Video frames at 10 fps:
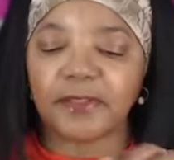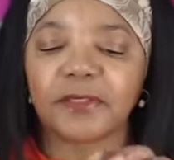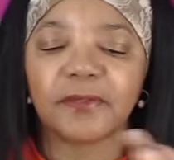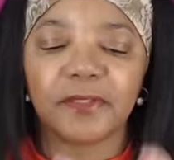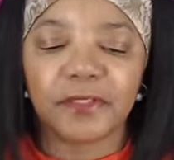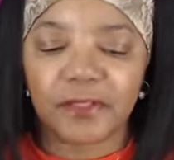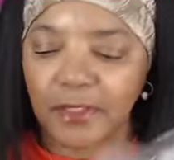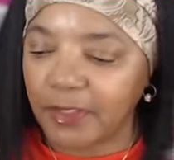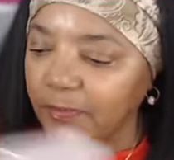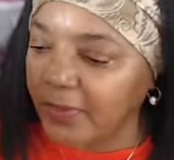so this
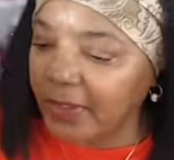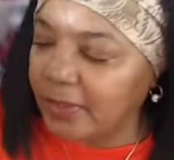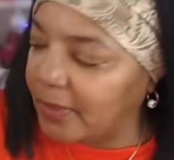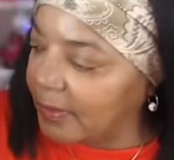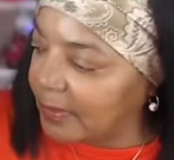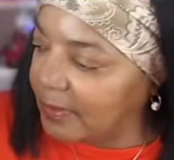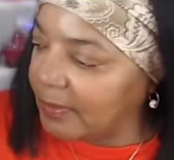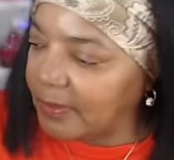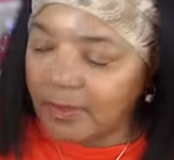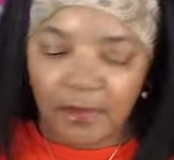thing right here
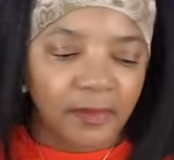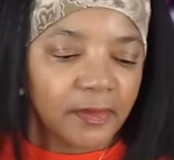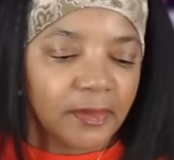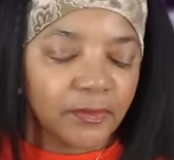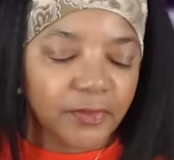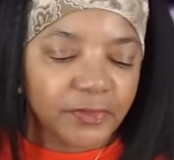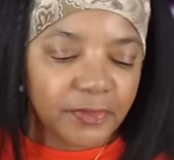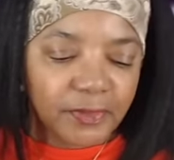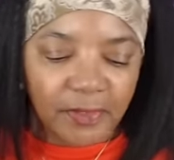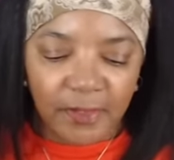was
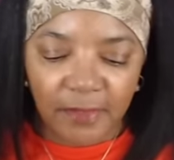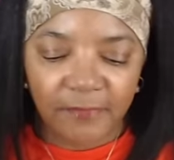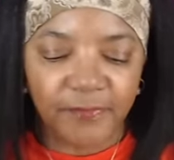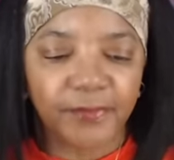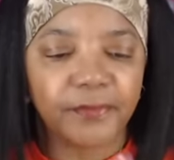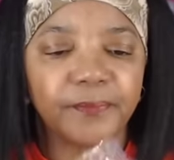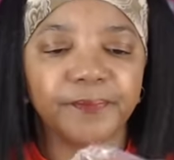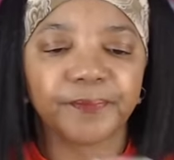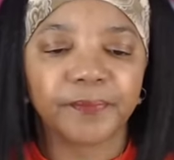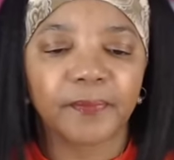a cover
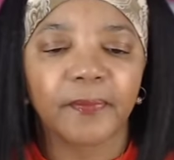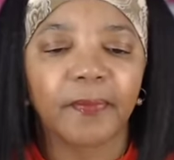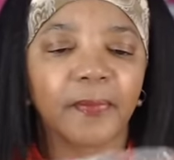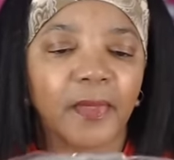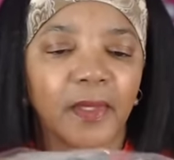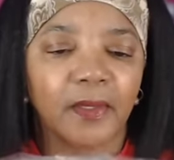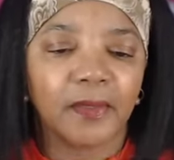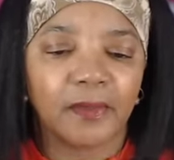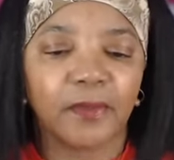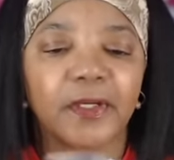
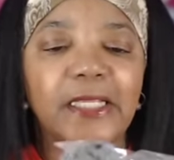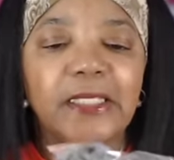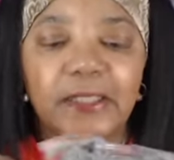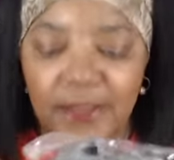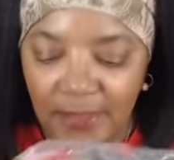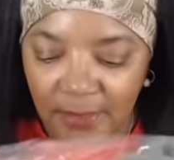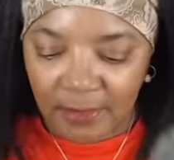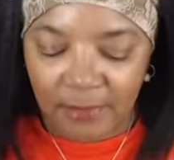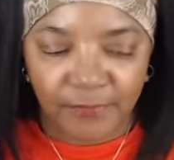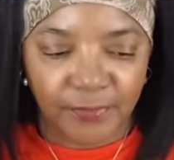or is a
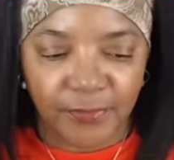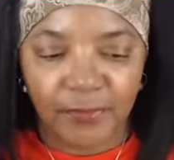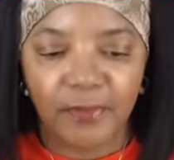cover